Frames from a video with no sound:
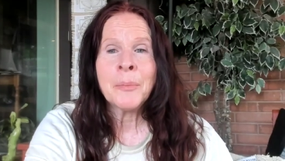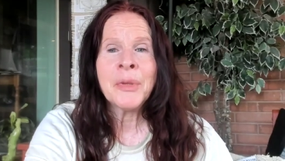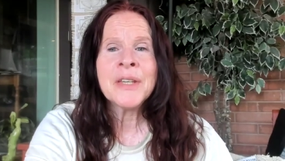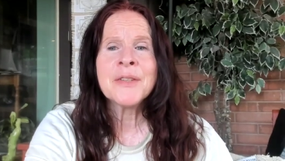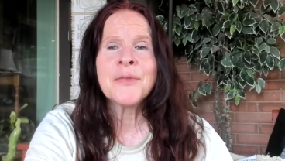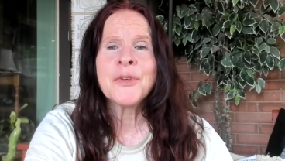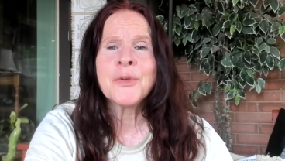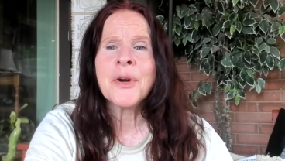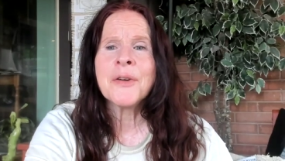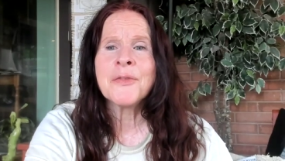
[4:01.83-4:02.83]
Because if
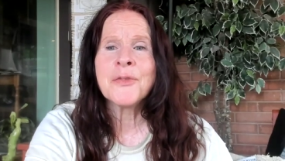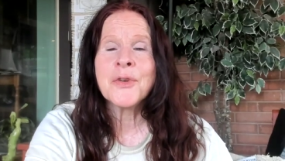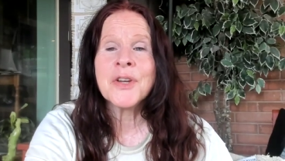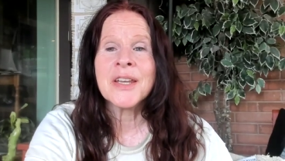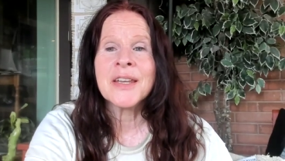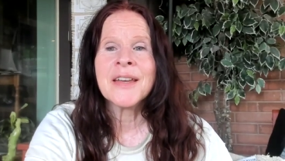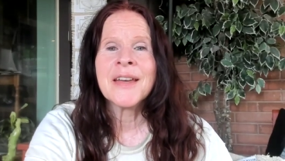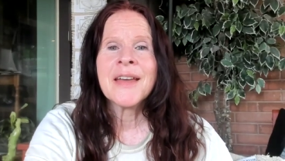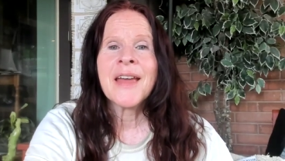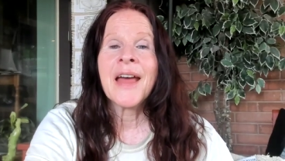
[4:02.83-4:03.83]
you are free
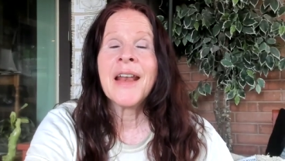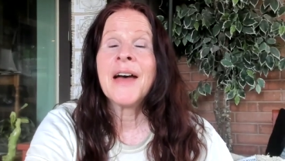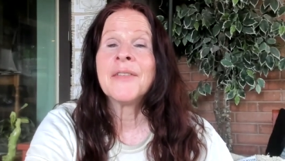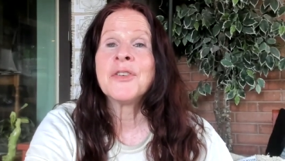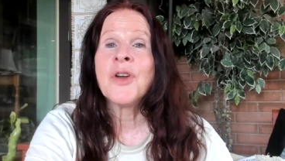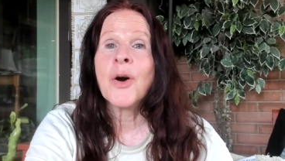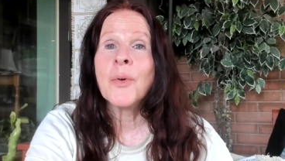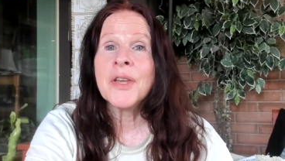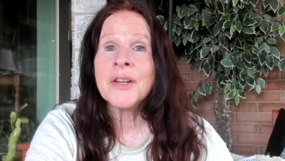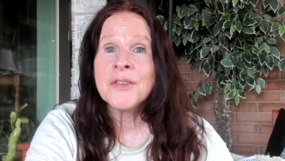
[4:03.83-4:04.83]
and have
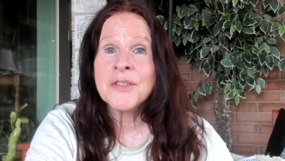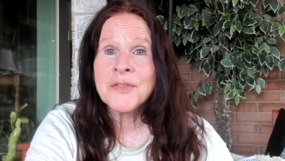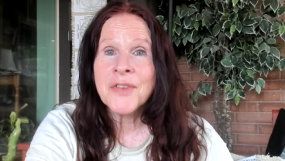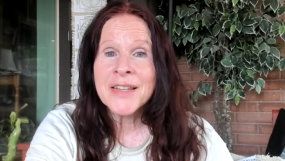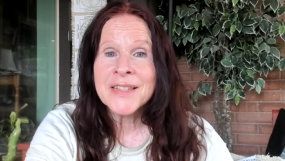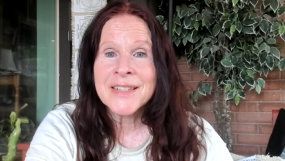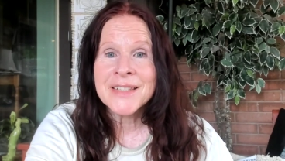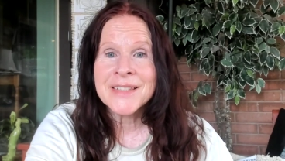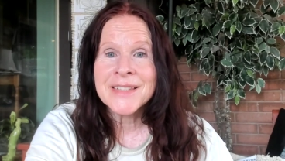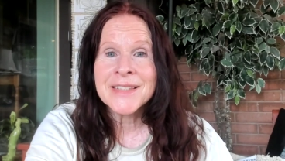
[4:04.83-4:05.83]
no inner
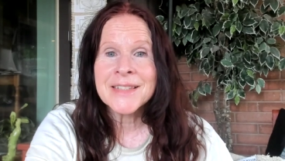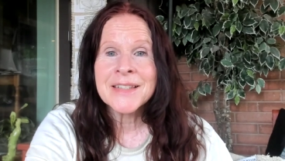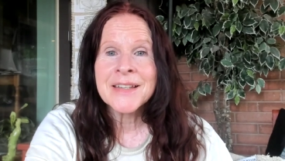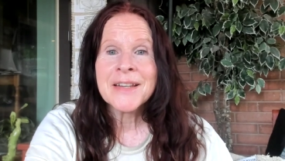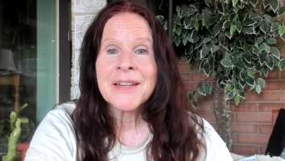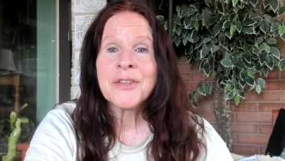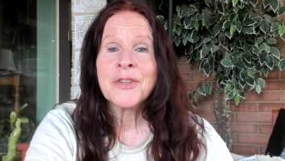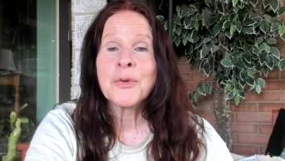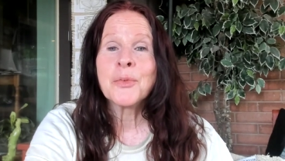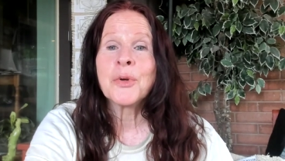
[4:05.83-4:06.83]
defenses,
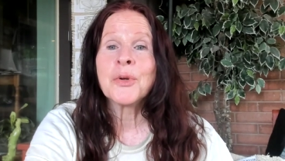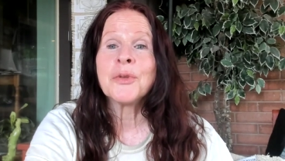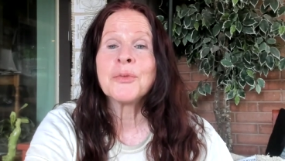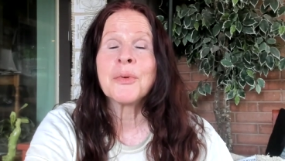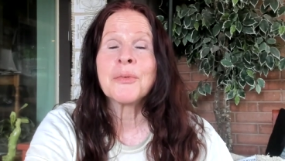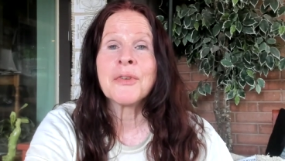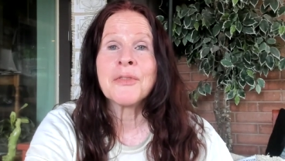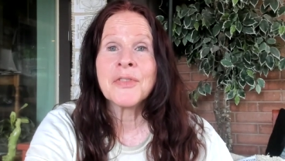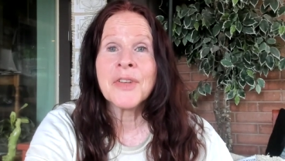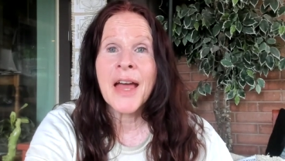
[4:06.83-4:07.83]
your world will
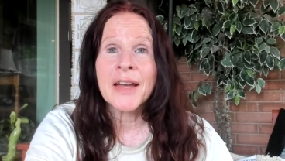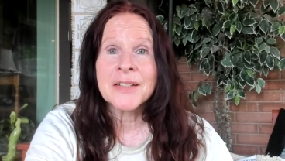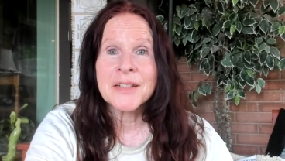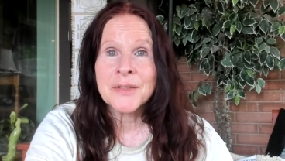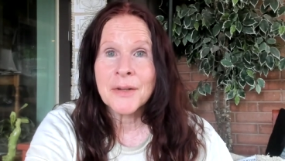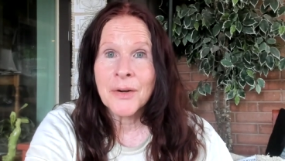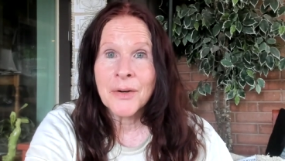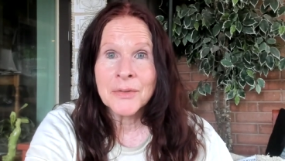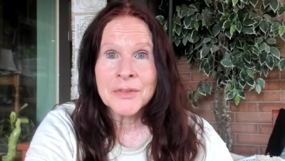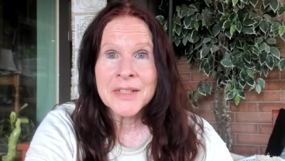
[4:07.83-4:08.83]
reflect
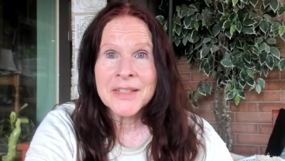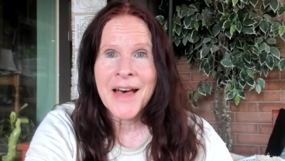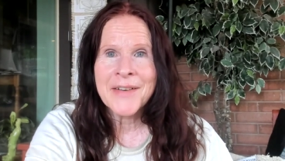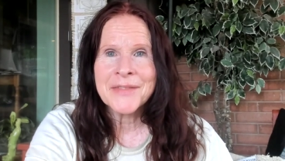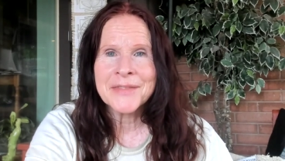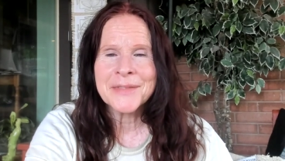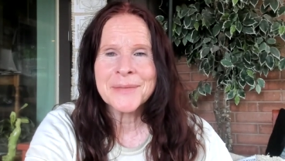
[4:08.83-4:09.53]
only love.